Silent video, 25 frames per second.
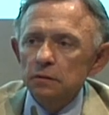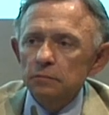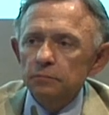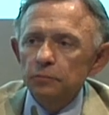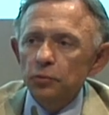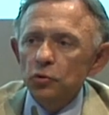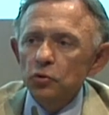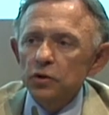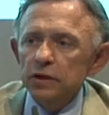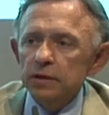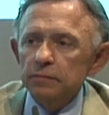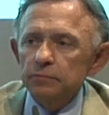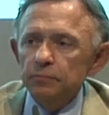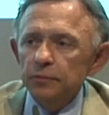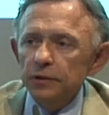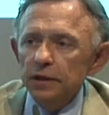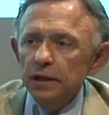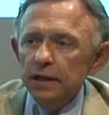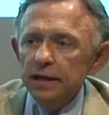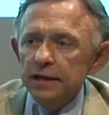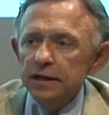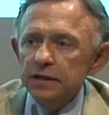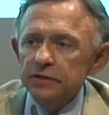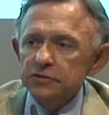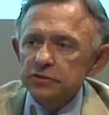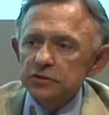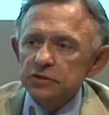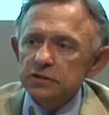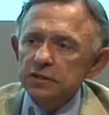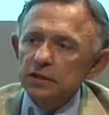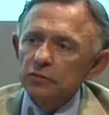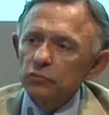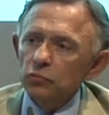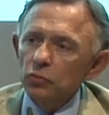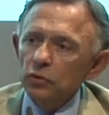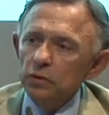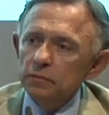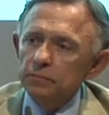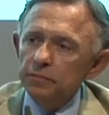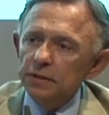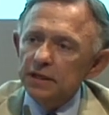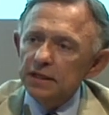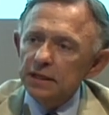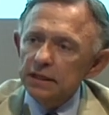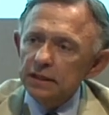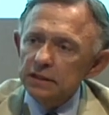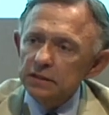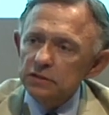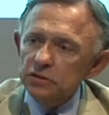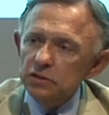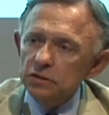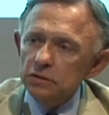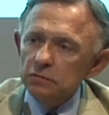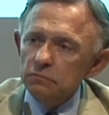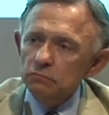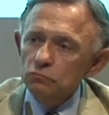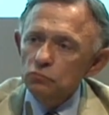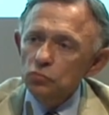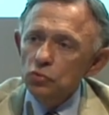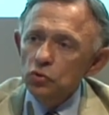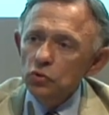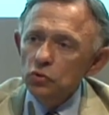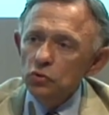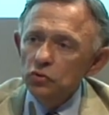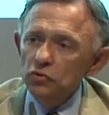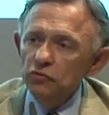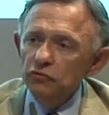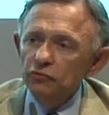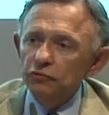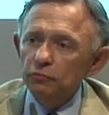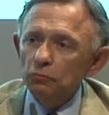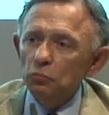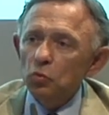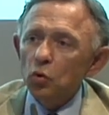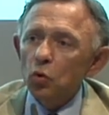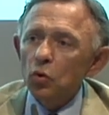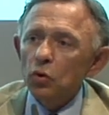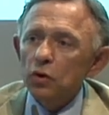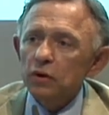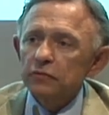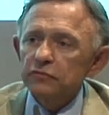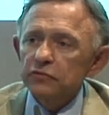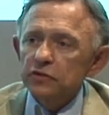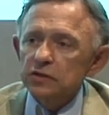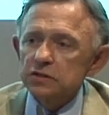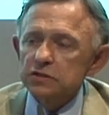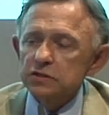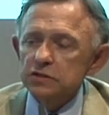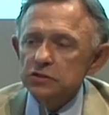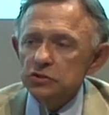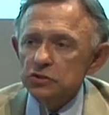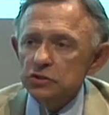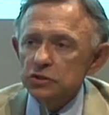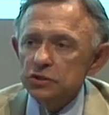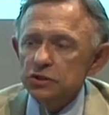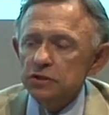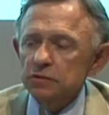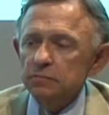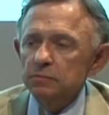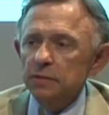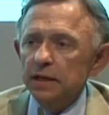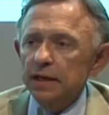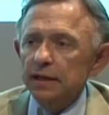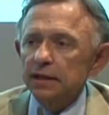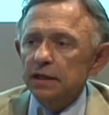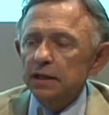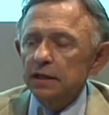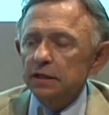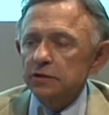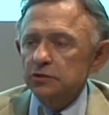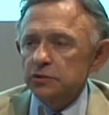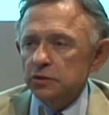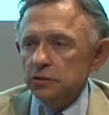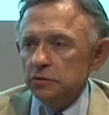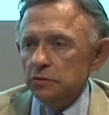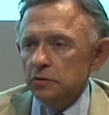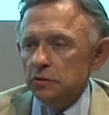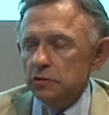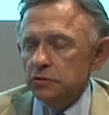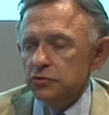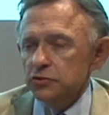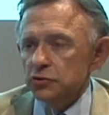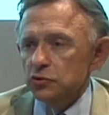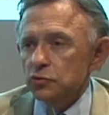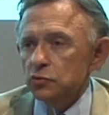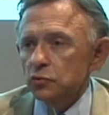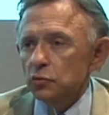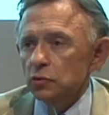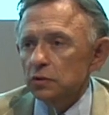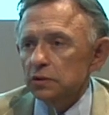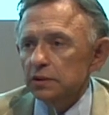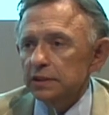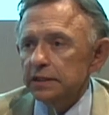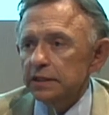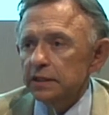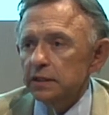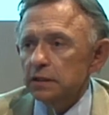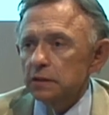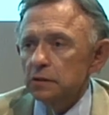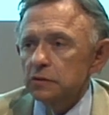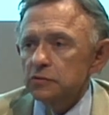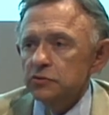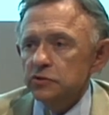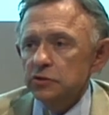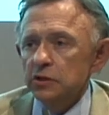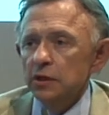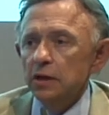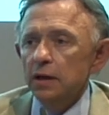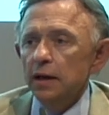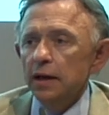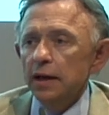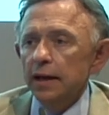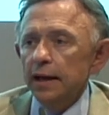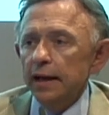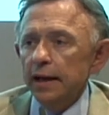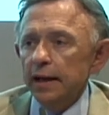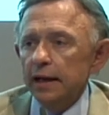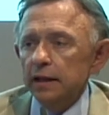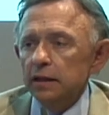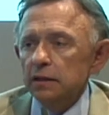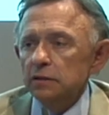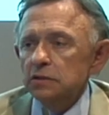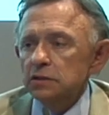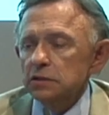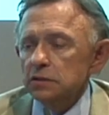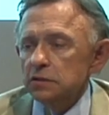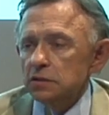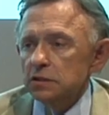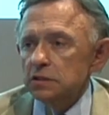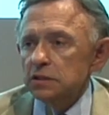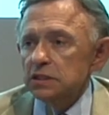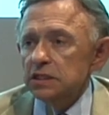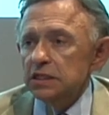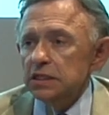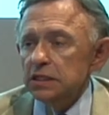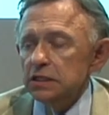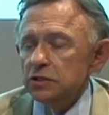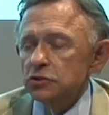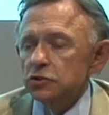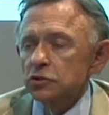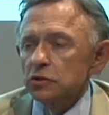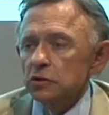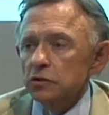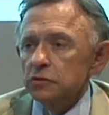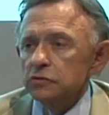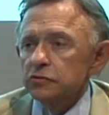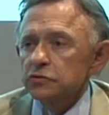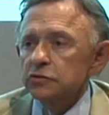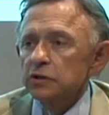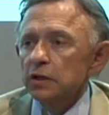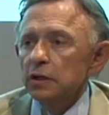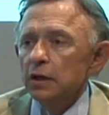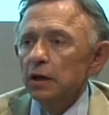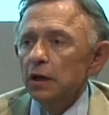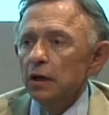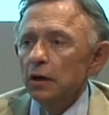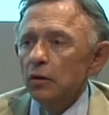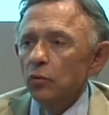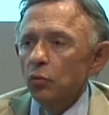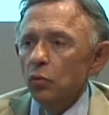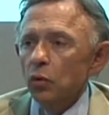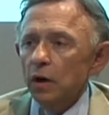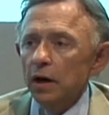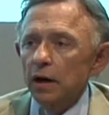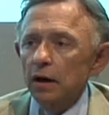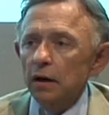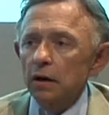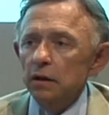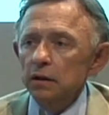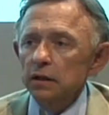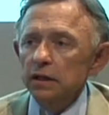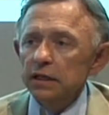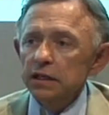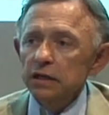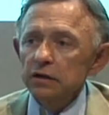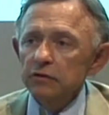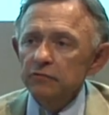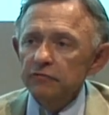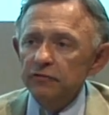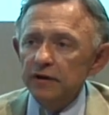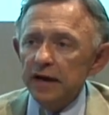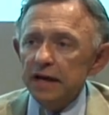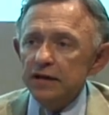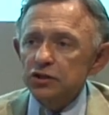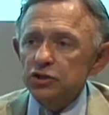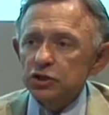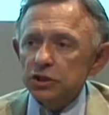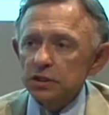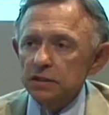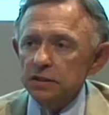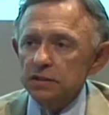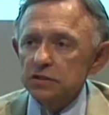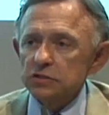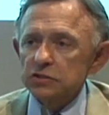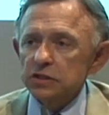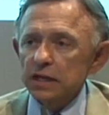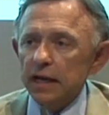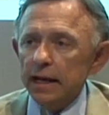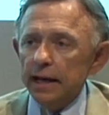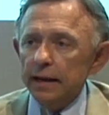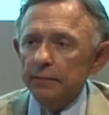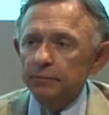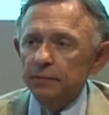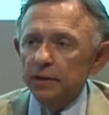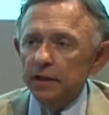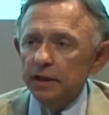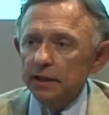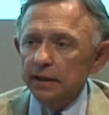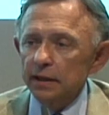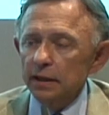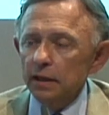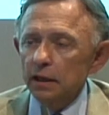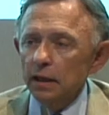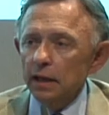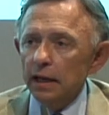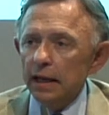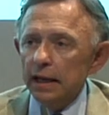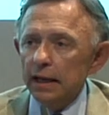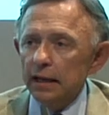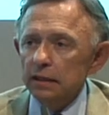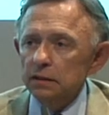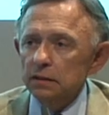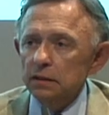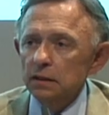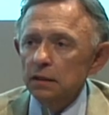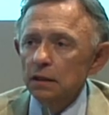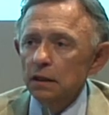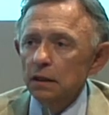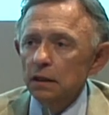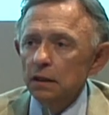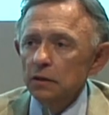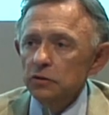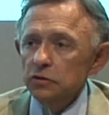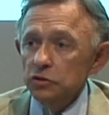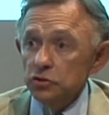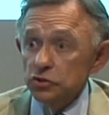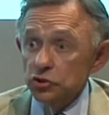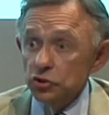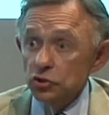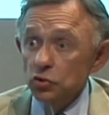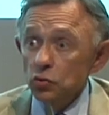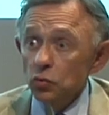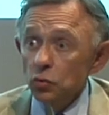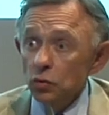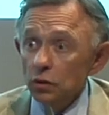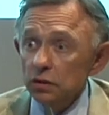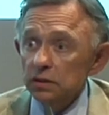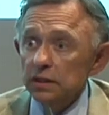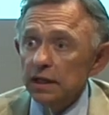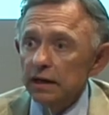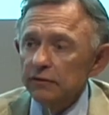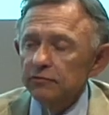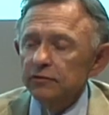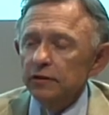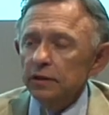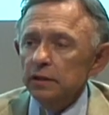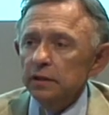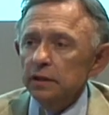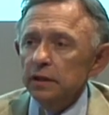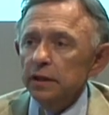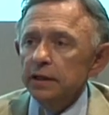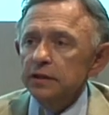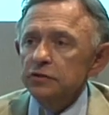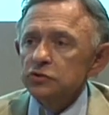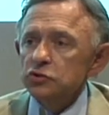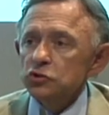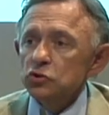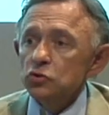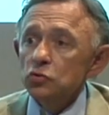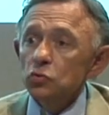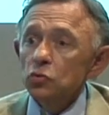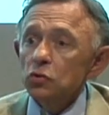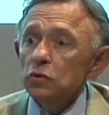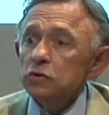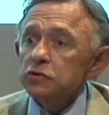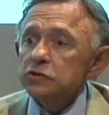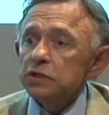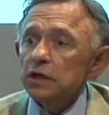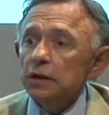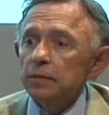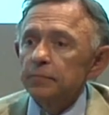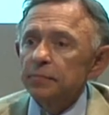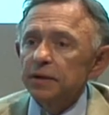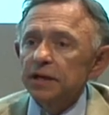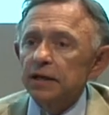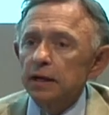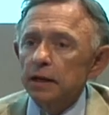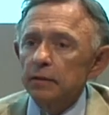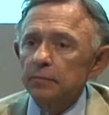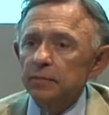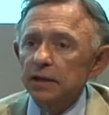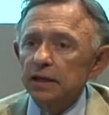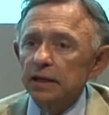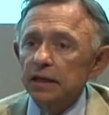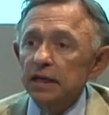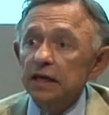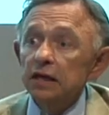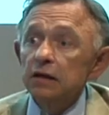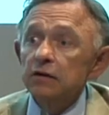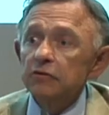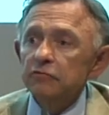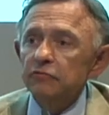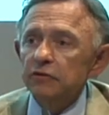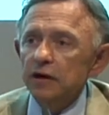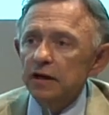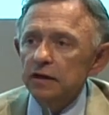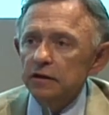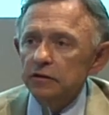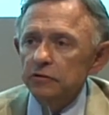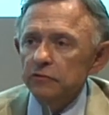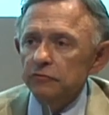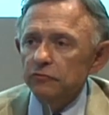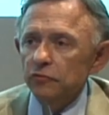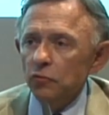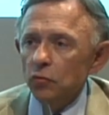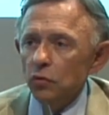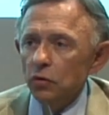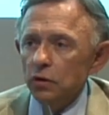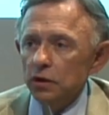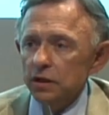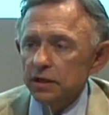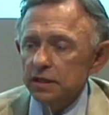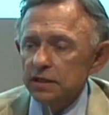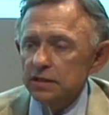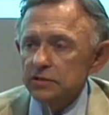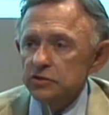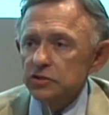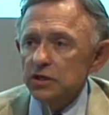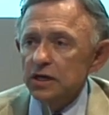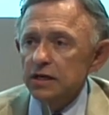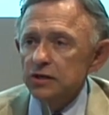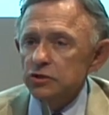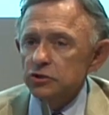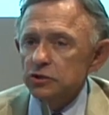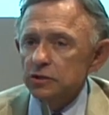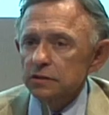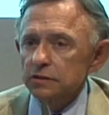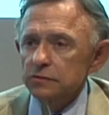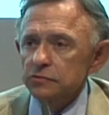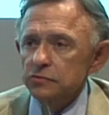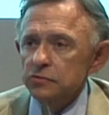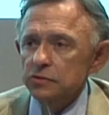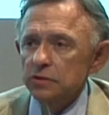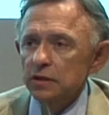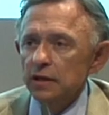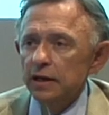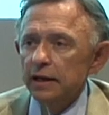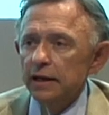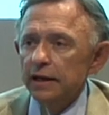put in place that would begin to move more of the decision making to the school leaders and to the teachers where innovation is happening at the school level, and schools are becoming innovative organizations.